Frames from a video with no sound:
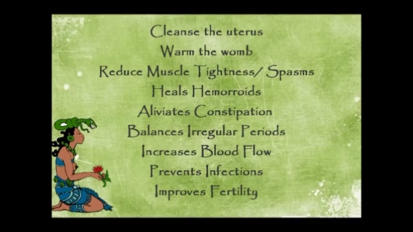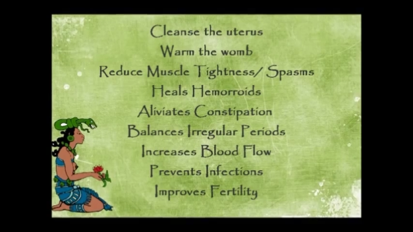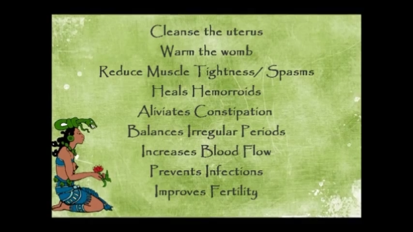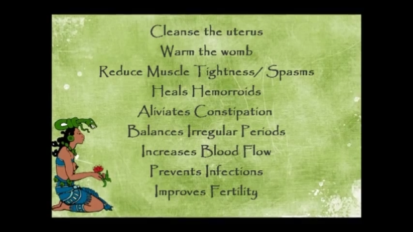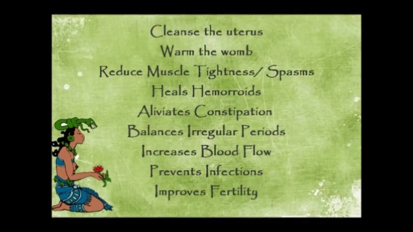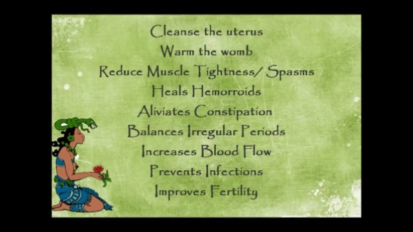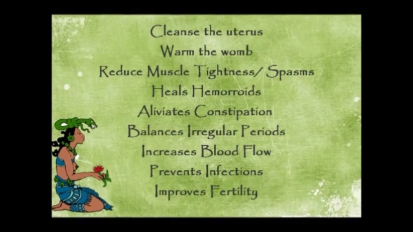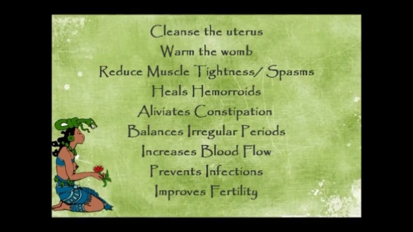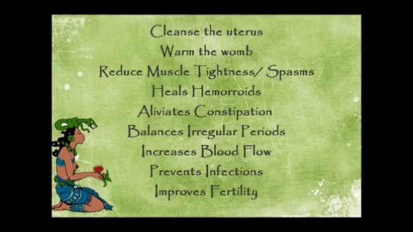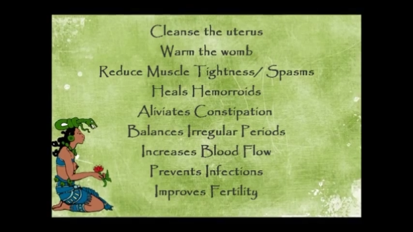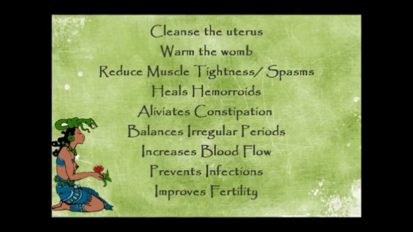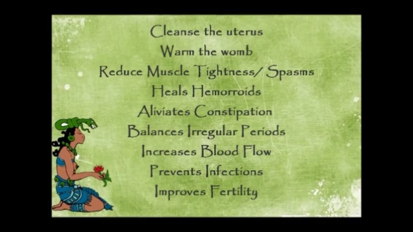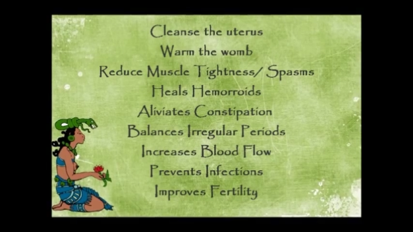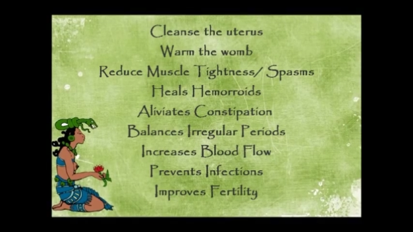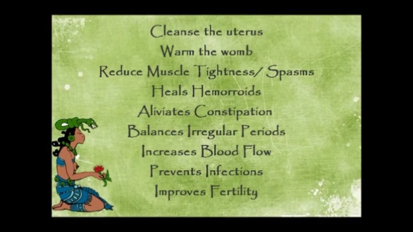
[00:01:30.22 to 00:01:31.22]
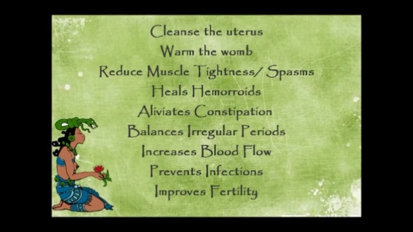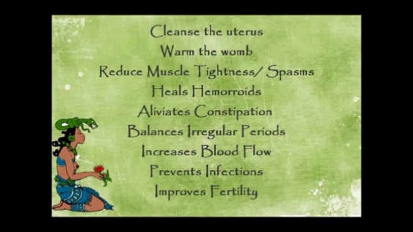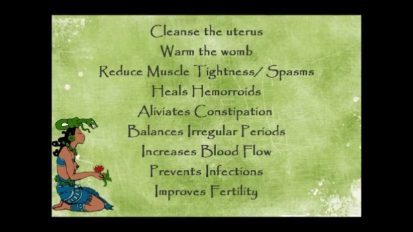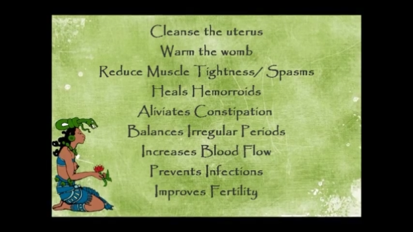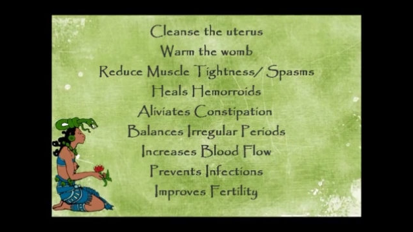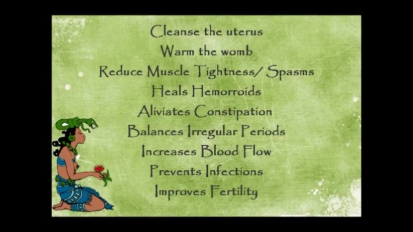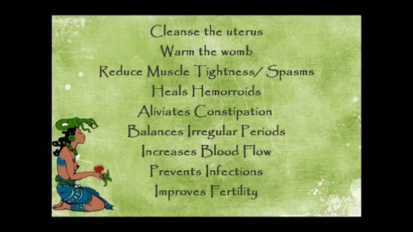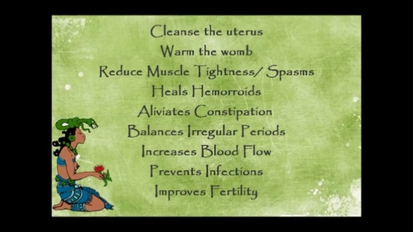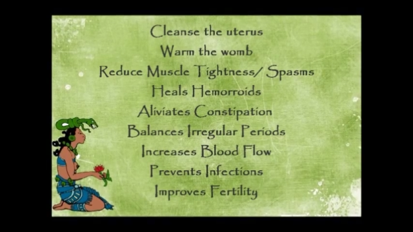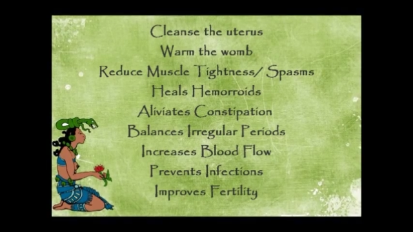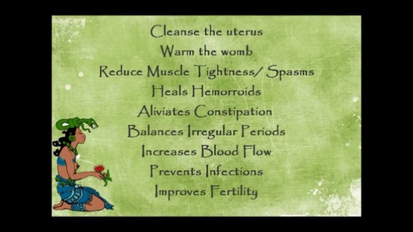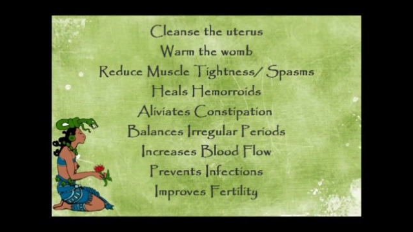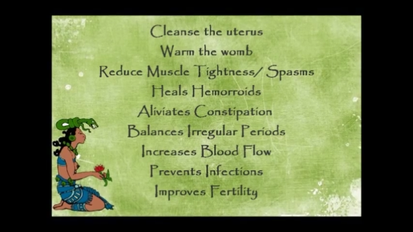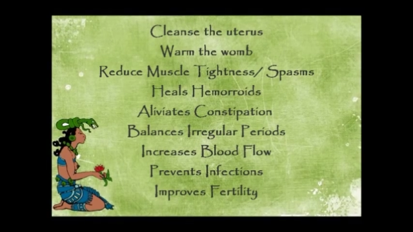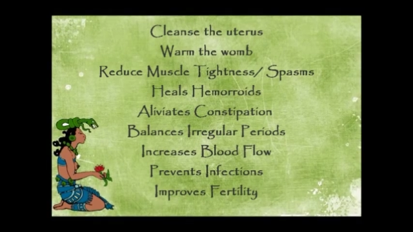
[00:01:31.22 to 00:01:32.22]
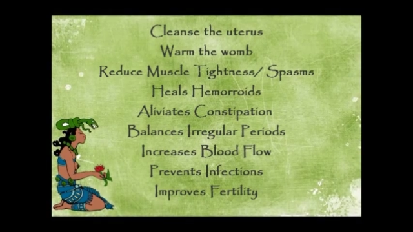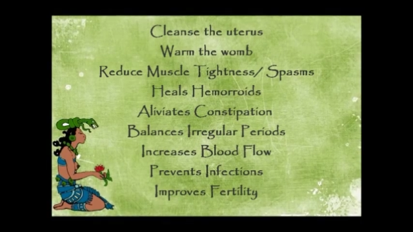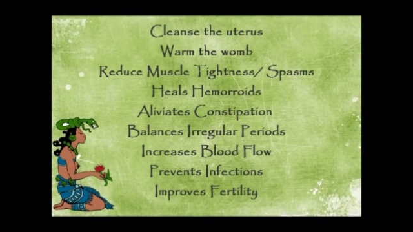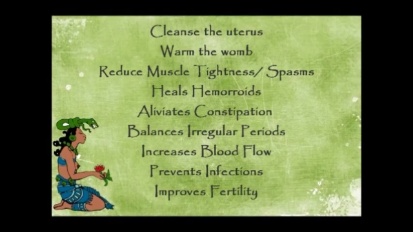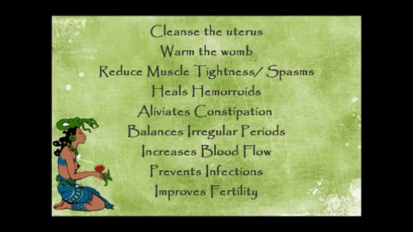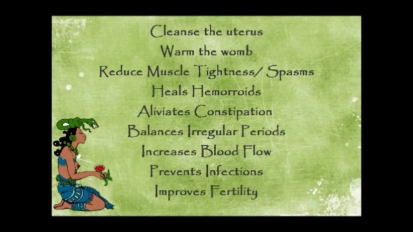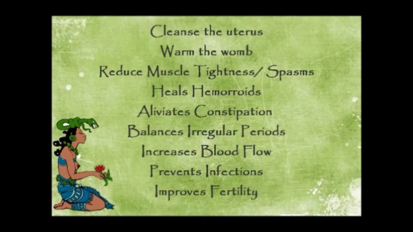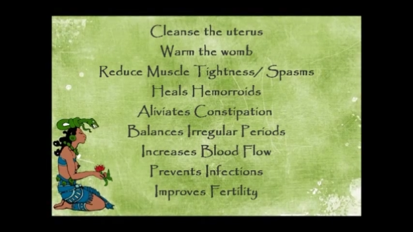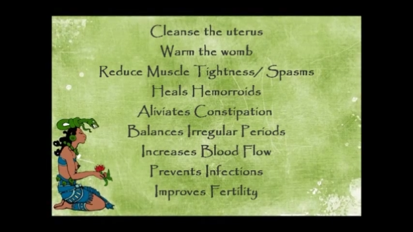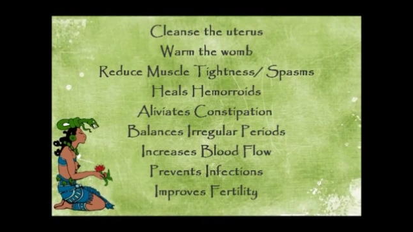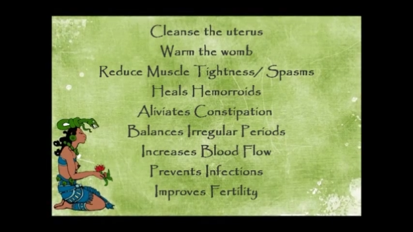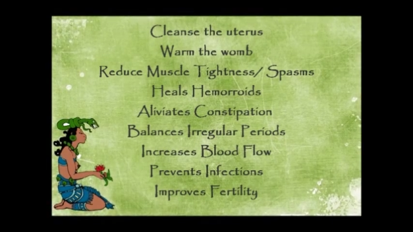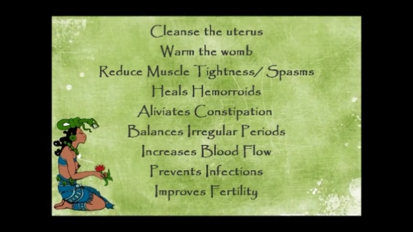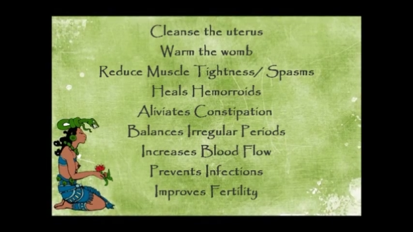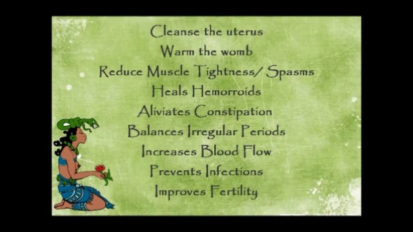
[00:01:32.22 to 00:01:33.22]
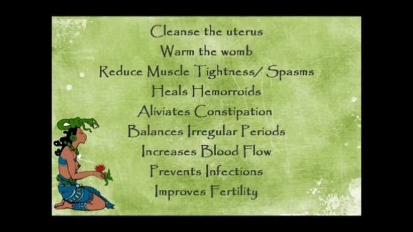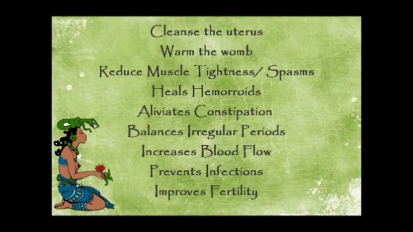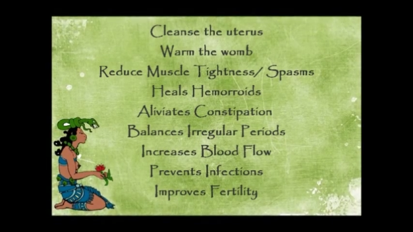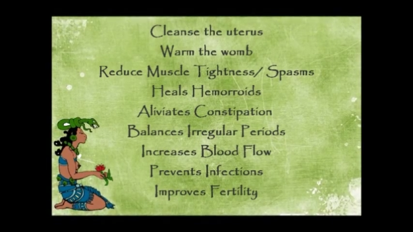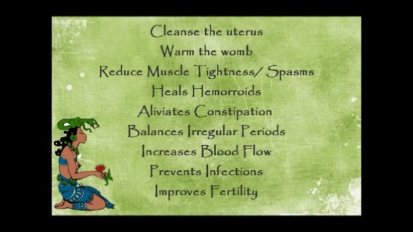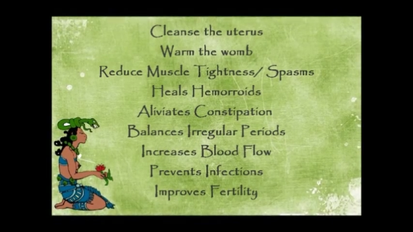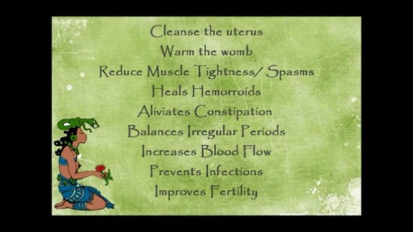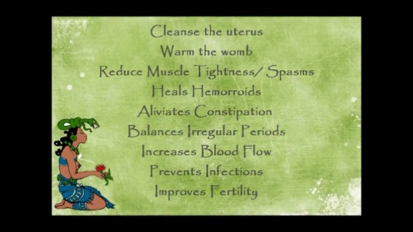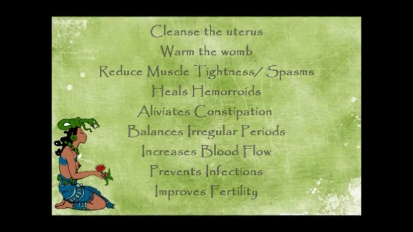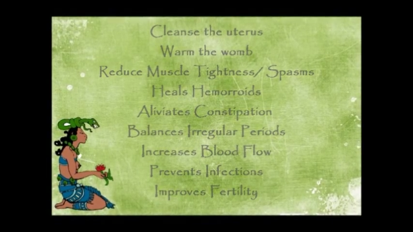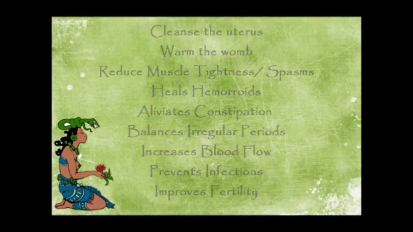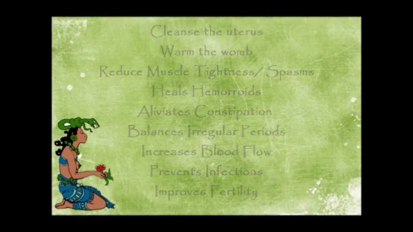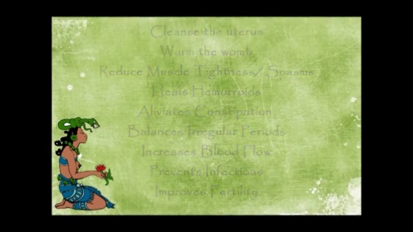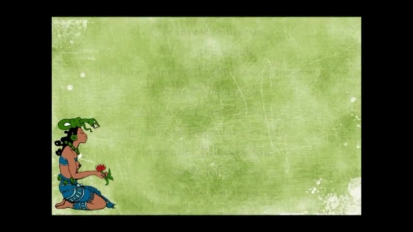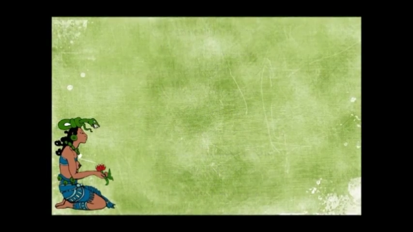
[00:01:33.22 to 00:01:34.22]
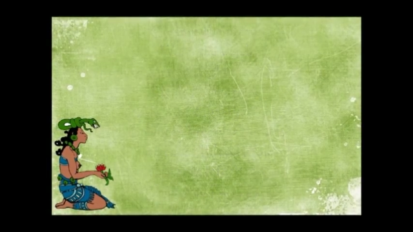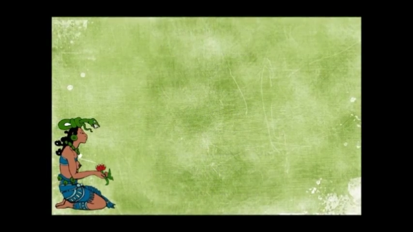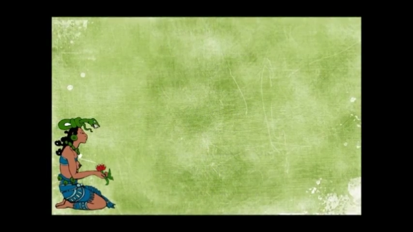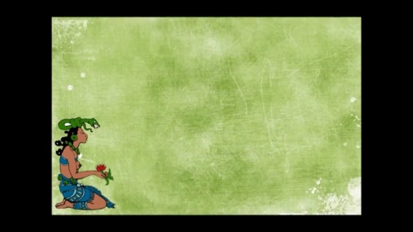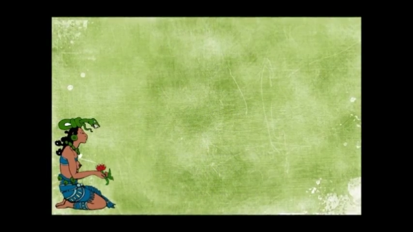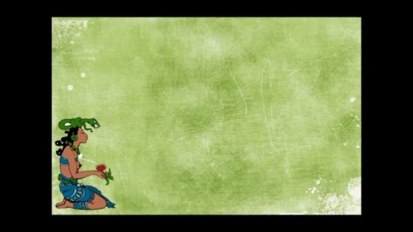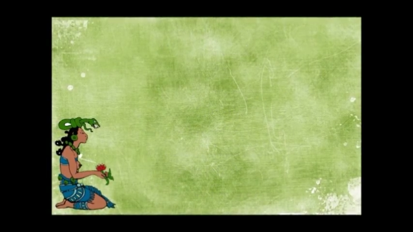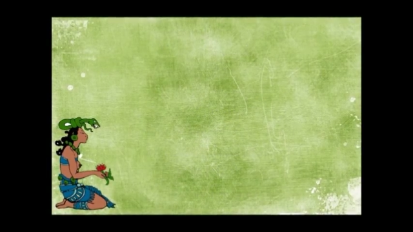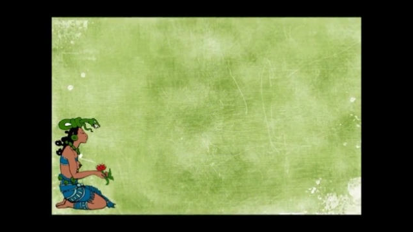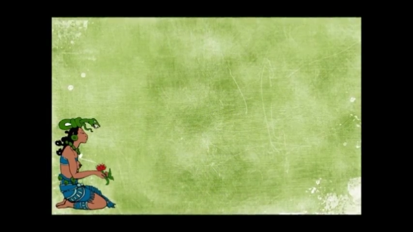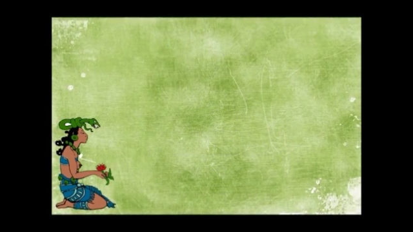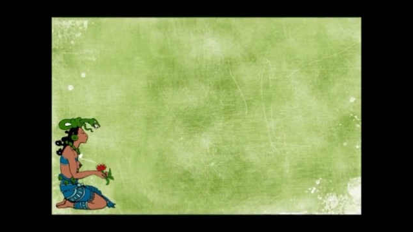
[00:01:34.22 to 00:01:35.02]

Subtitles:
[unreadable: no face in view]